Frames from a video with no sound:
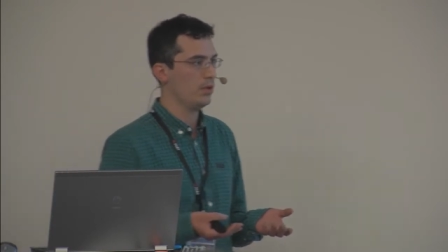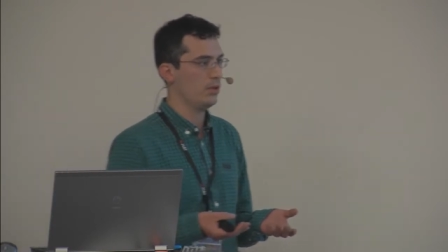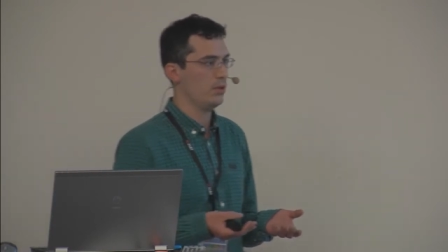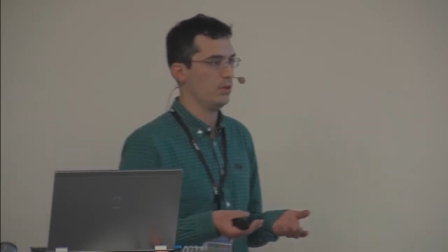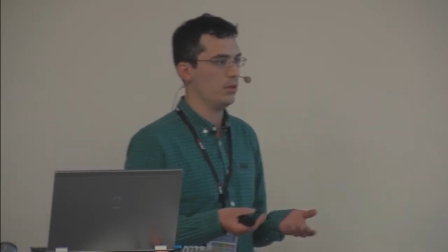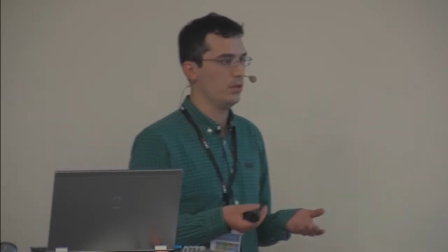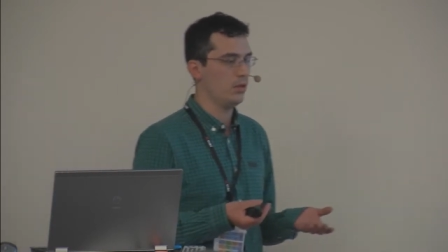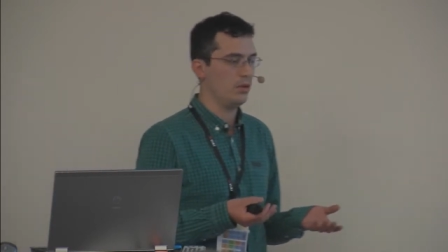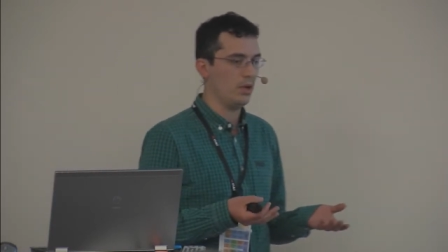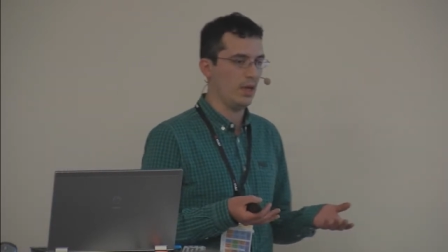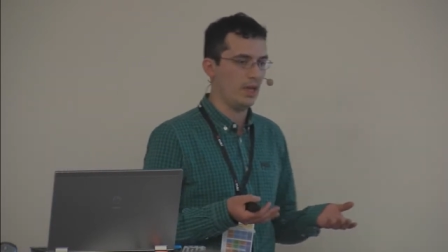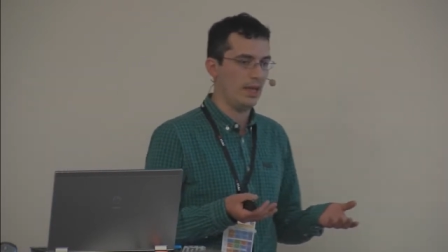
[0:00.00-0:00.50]
so
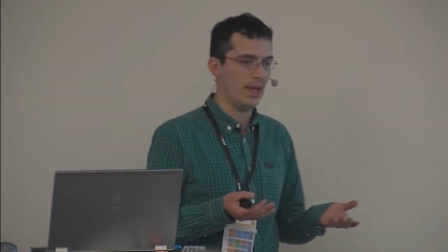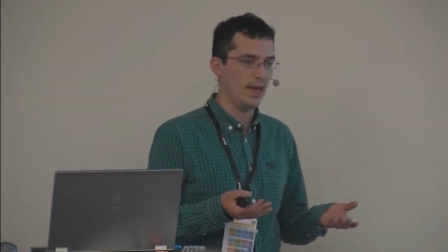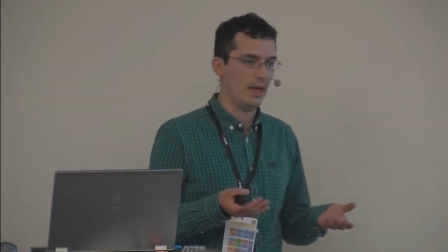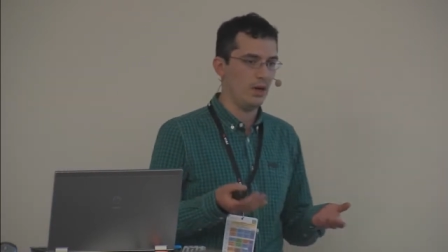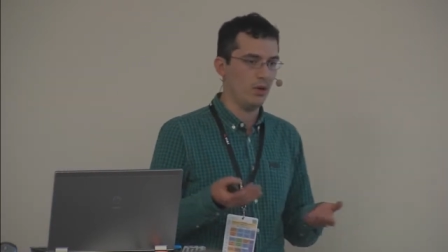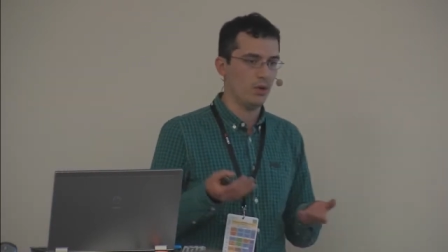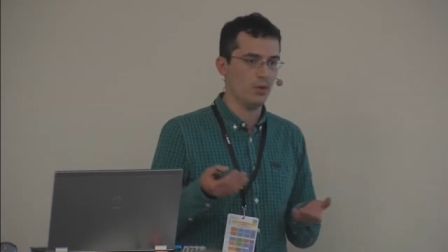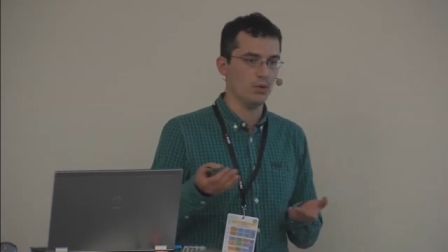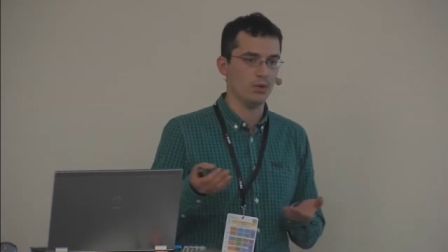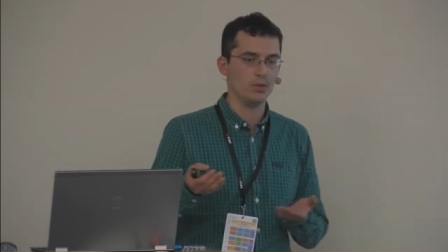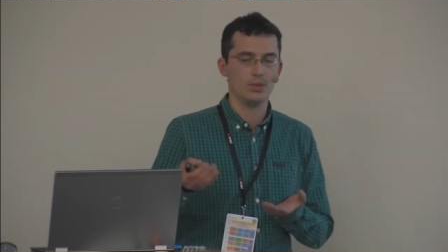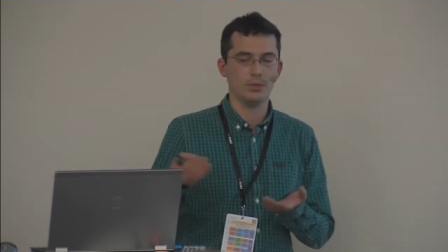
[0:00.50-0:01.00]

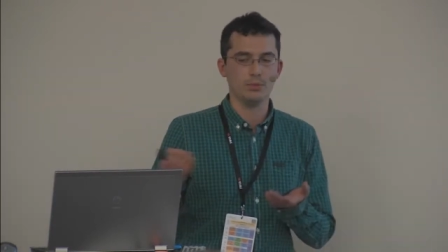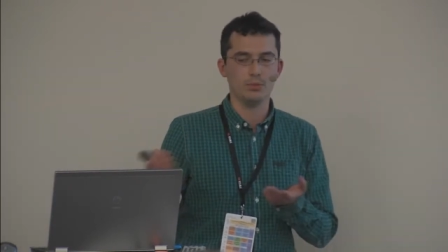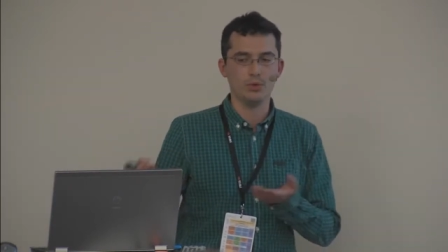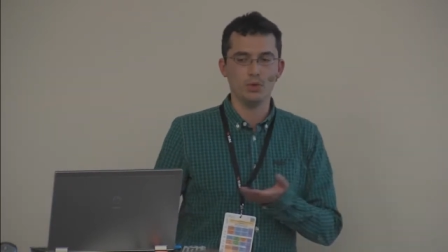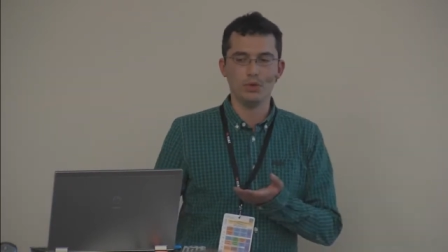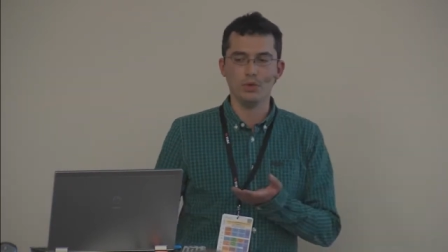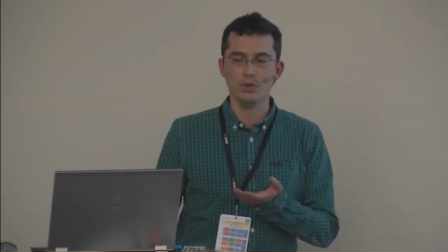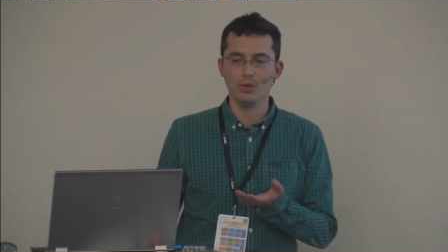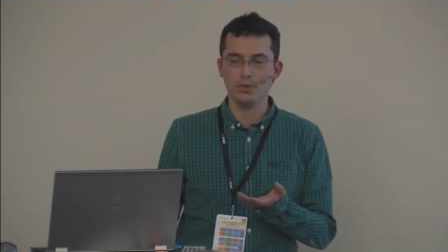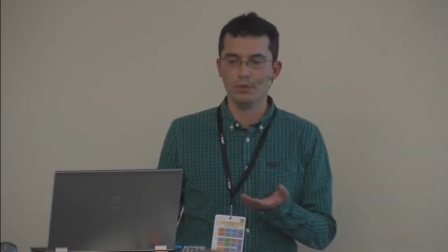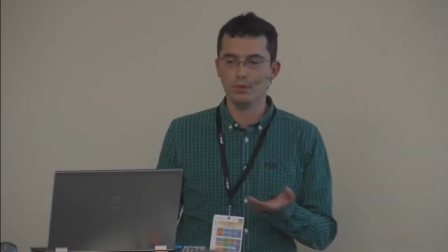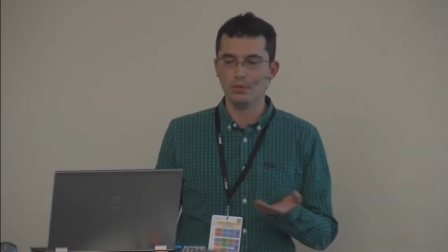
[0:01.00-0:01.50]
allow
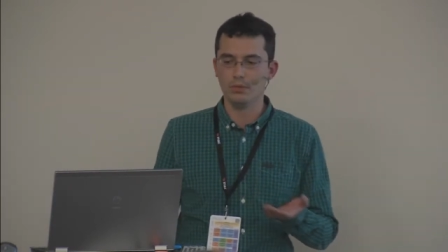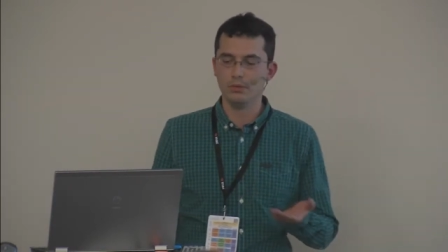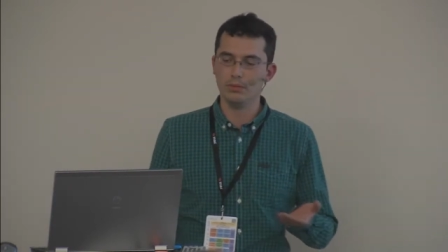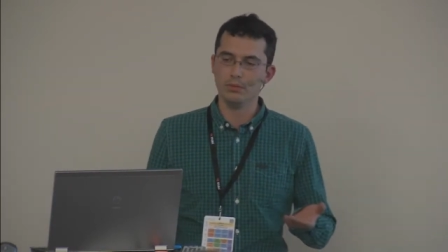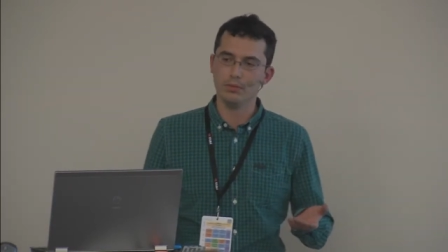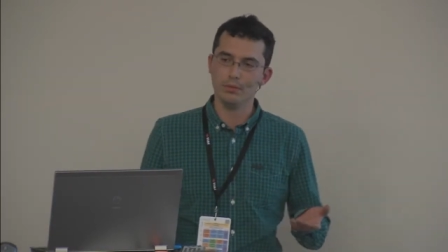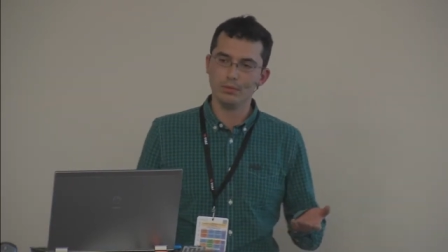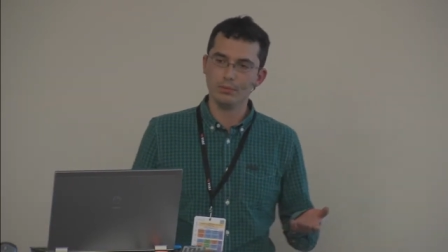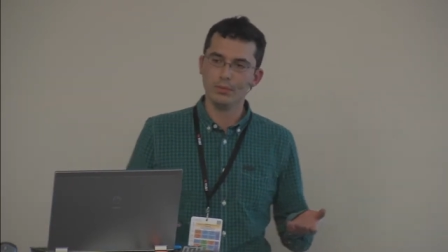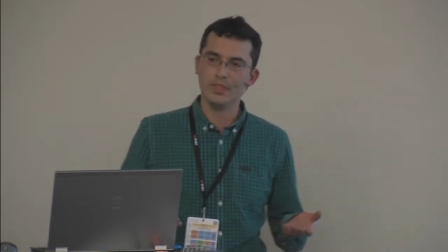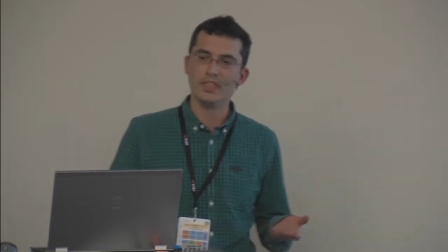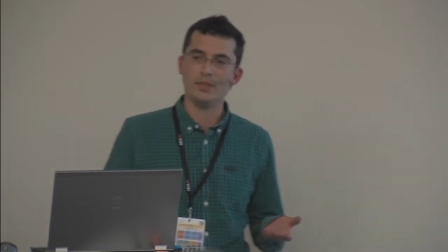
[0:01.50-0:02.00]
small,
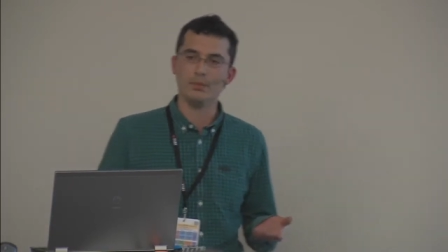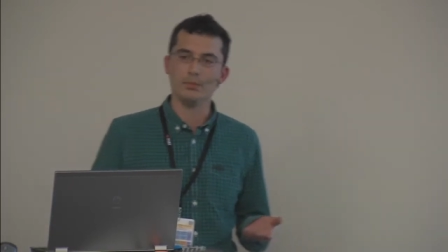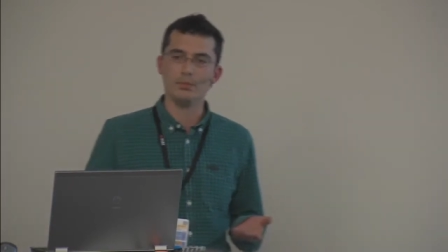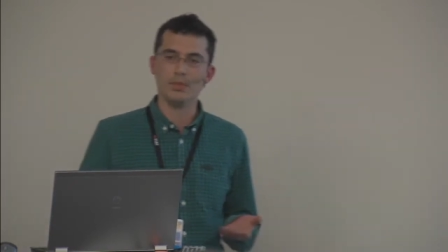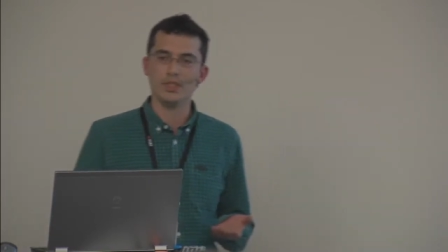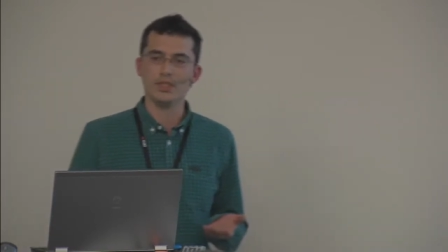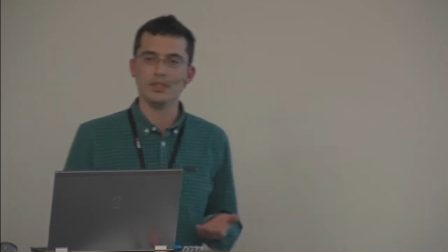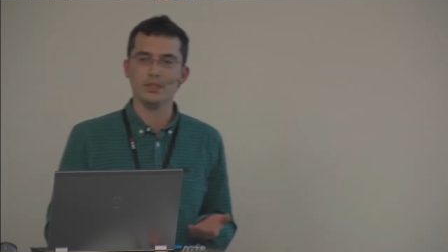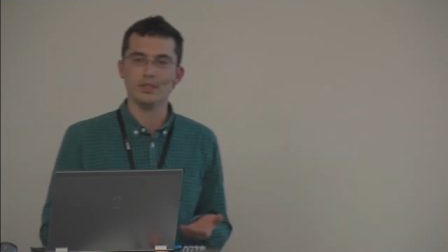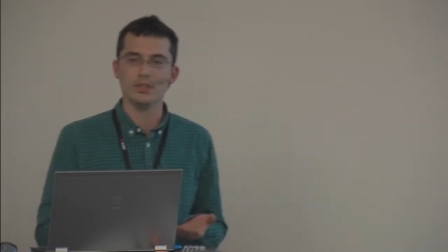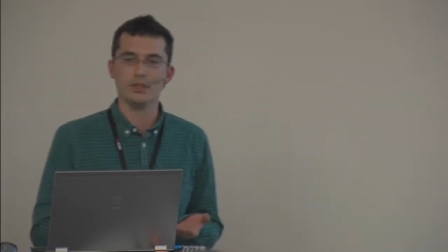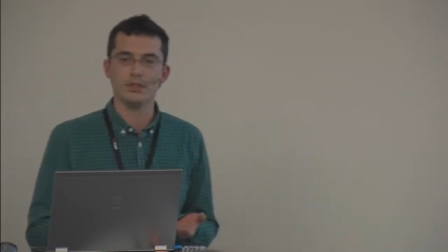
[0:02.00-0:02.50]
medium
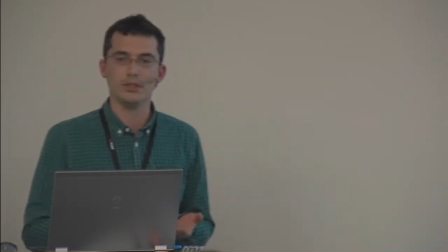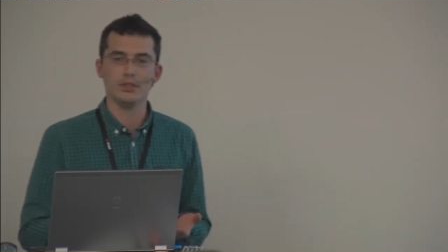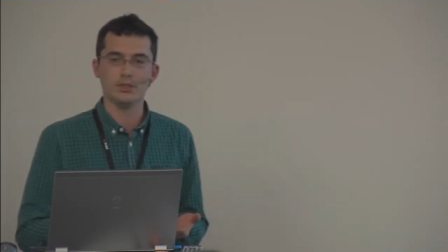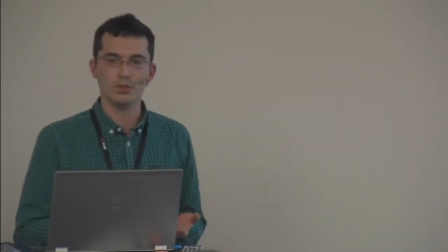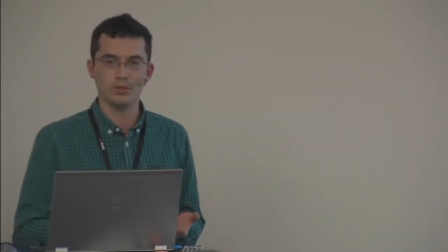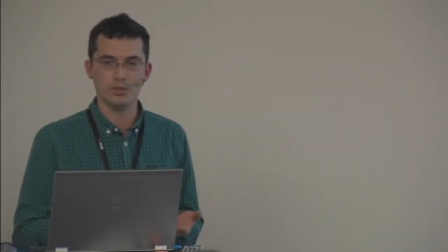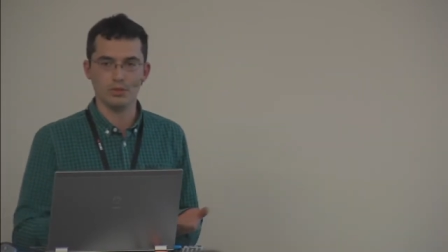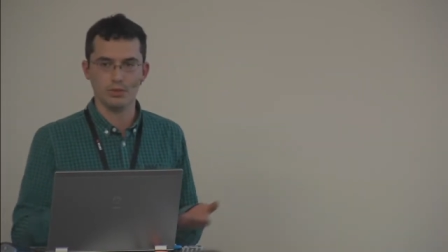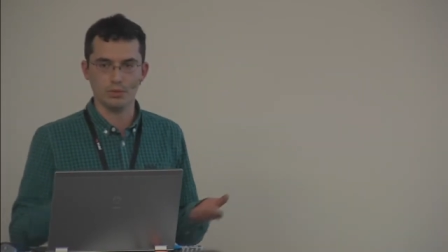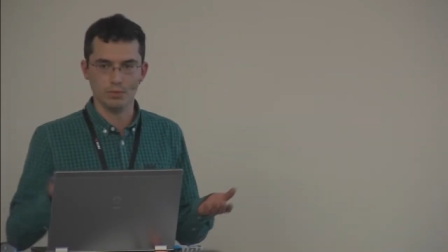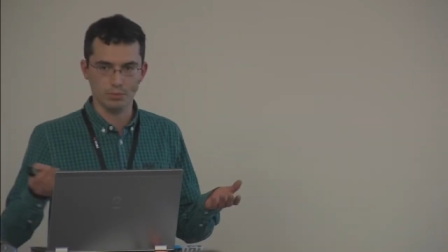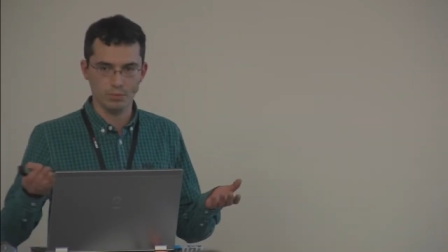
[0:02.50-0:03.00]
businesses
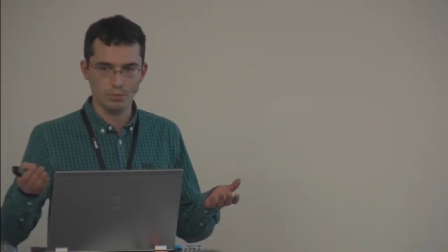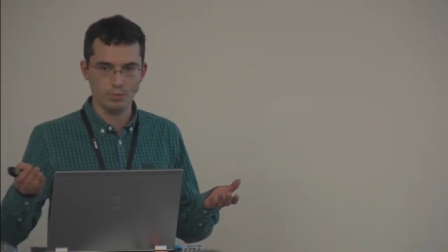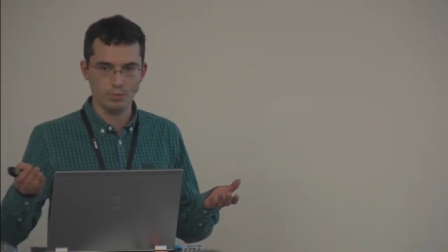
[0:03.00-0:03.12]
to